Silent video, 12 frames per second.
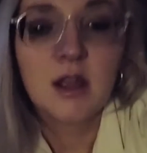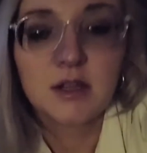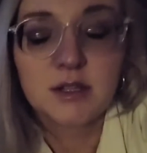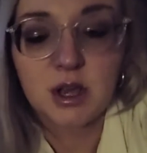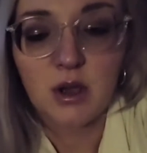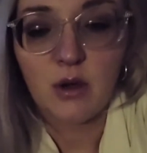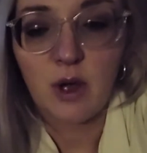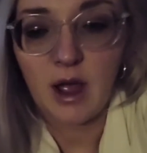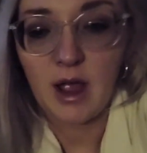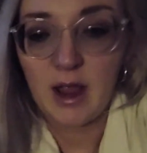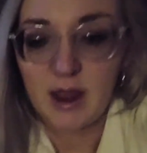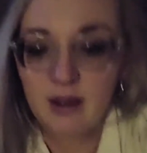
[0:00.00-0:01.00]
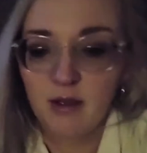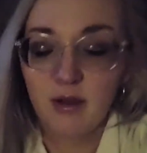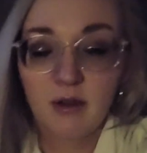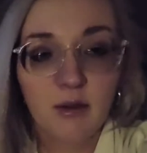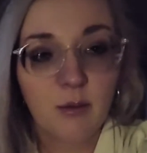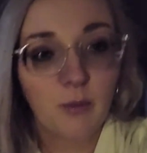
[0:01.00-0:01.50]
So I
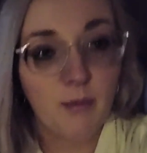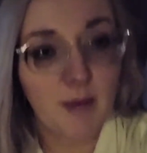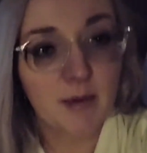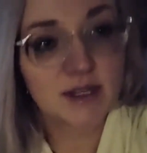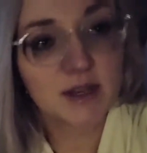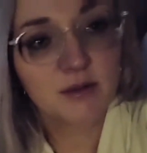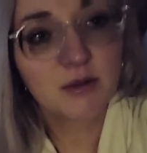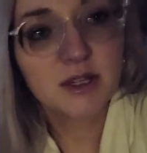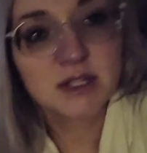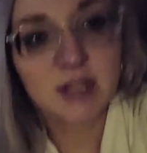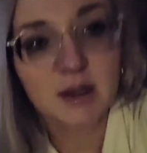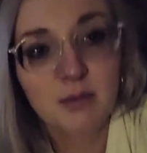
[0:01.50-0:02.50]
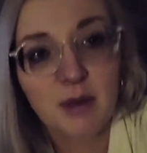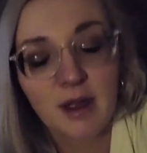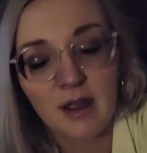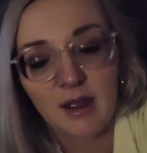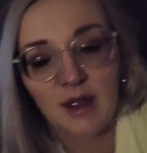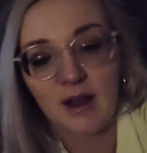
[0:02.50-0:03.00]
made myself go to sleep,
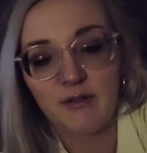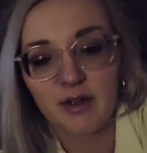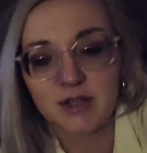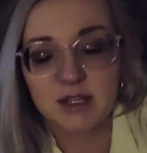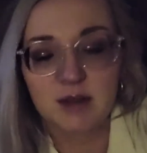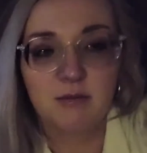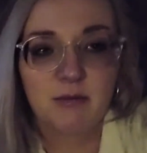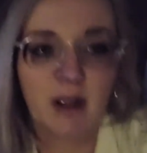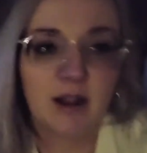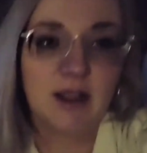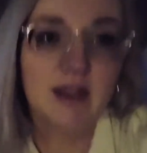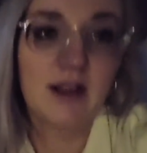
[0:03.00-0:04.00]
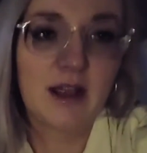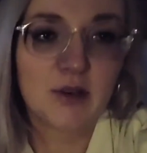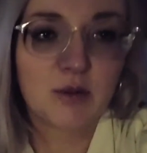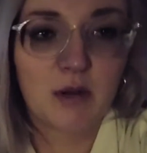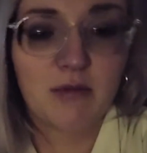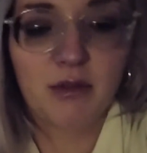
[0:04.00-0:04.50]
and I fell asleep finally at
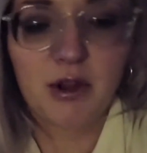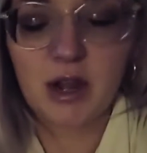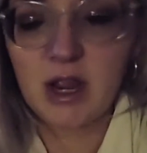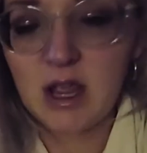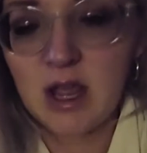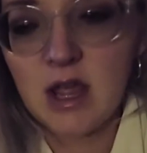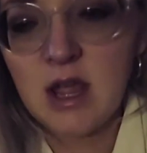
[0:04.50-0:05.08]
like 12:30.